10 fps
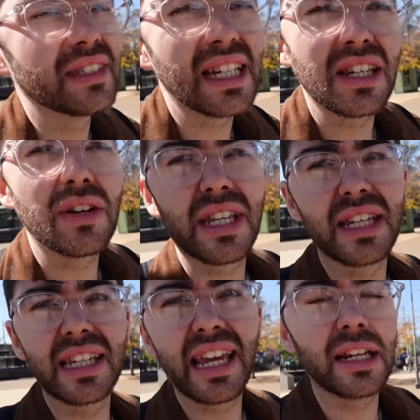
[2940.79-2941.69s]
there's no
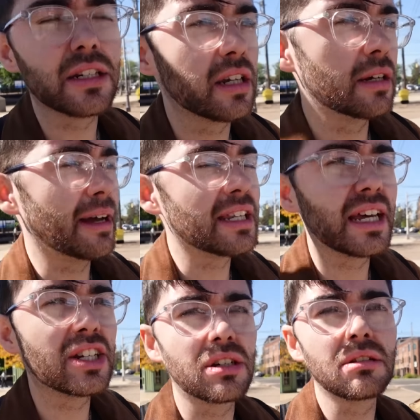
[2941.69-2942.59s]
sense in getting to Penn
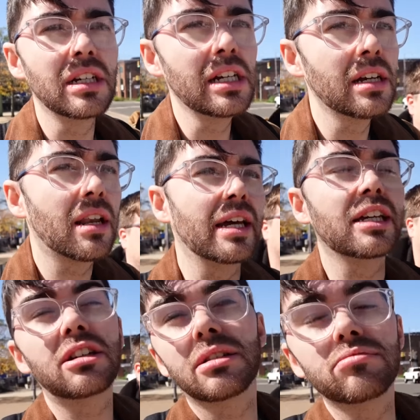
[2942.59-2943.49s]
Station
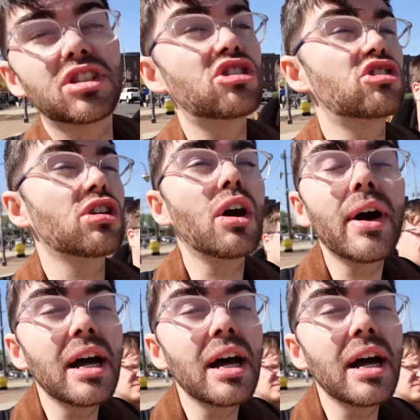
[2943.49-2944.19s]
like so